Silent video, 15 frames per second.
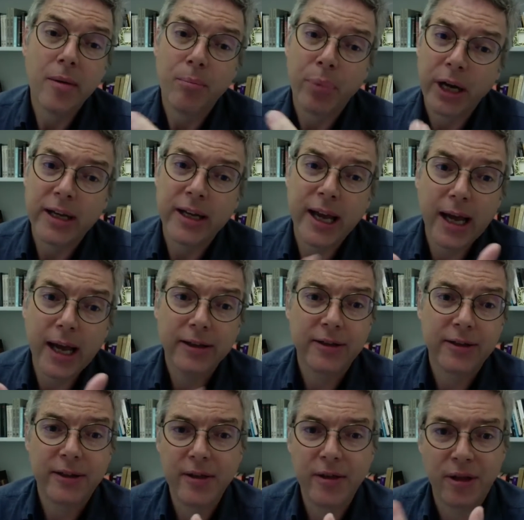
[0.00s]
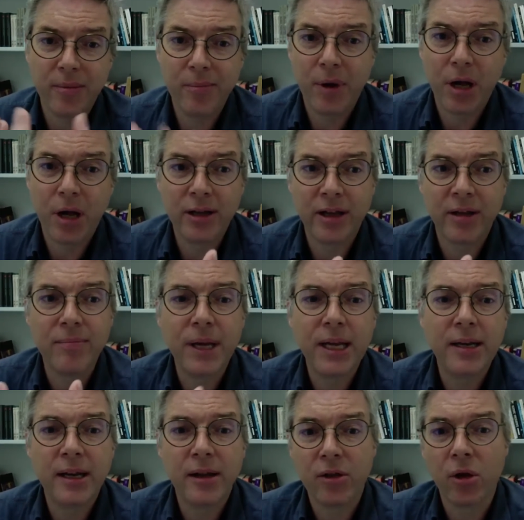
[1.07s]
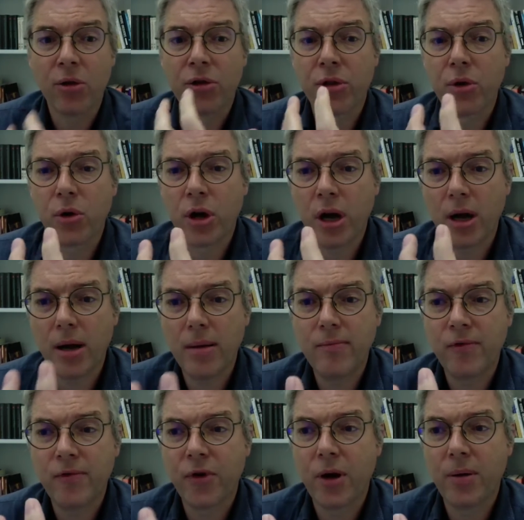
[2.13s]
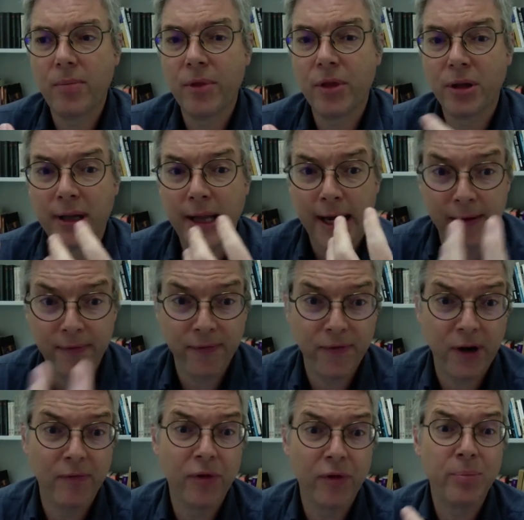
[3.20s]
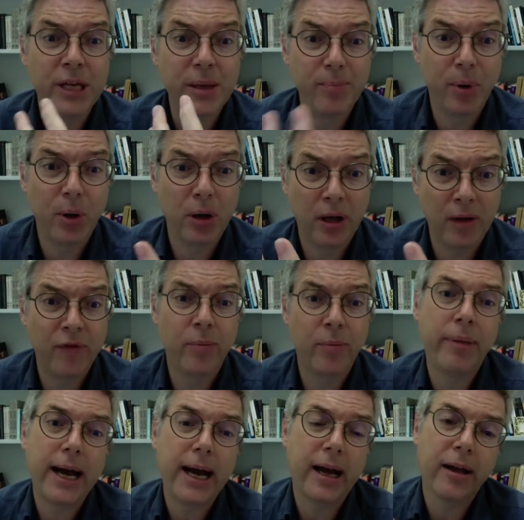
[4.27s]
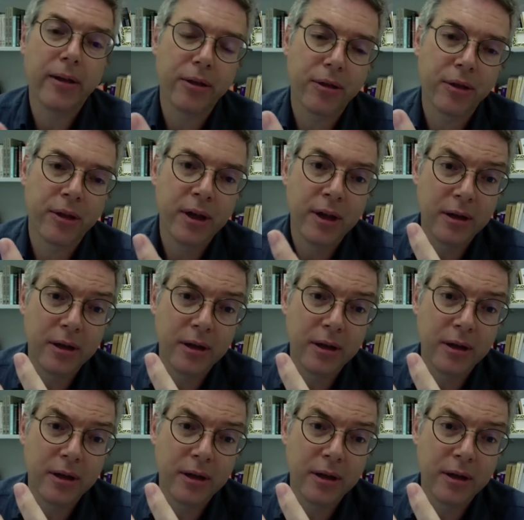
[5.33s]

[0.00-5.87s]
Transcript: but yet these symbolic meanings also come from the life of the people of the past